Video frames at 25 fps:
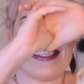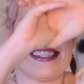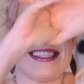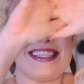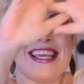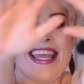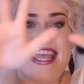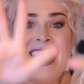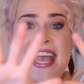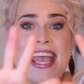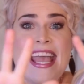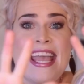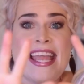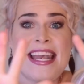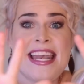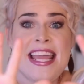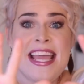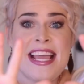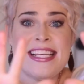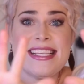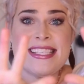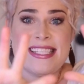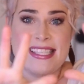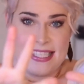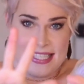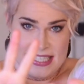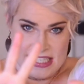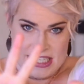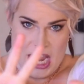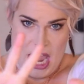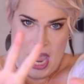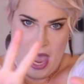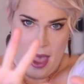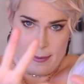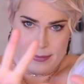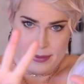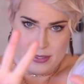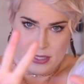10
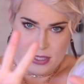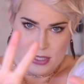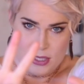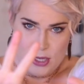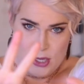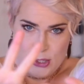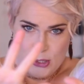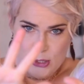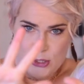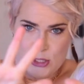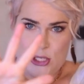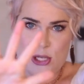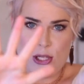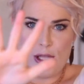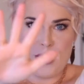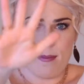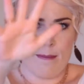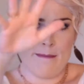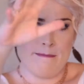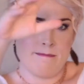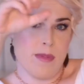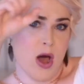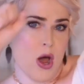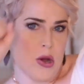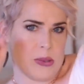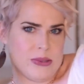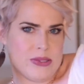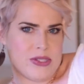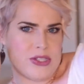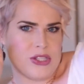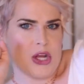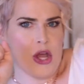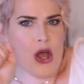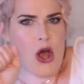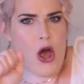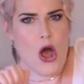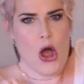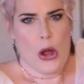steps to the
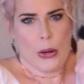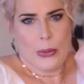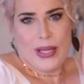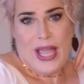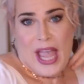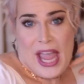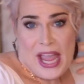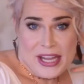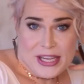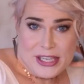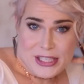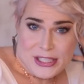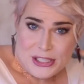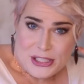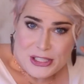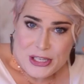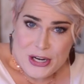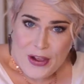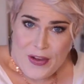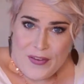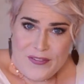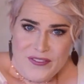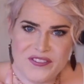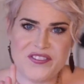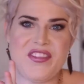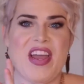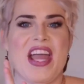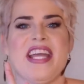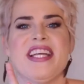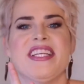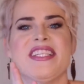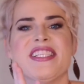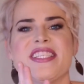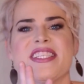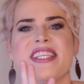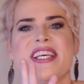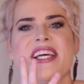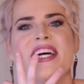most okayish
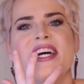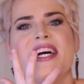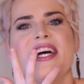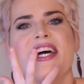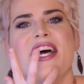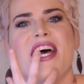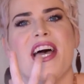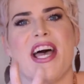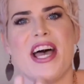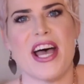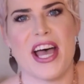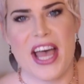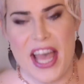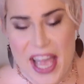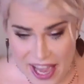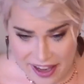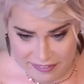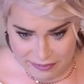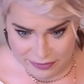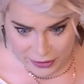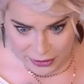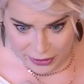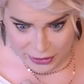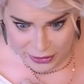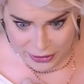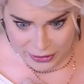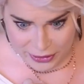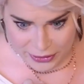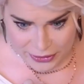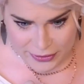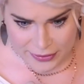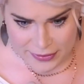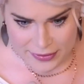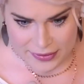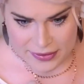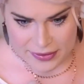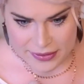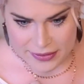face
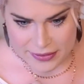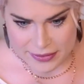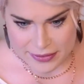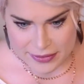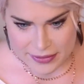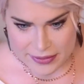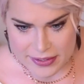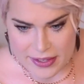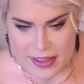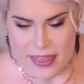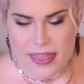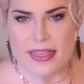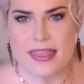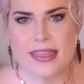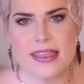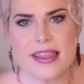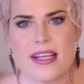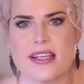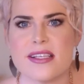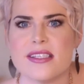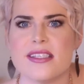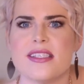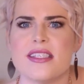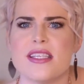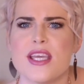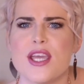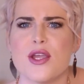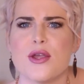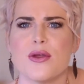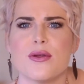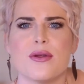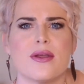ever. This series.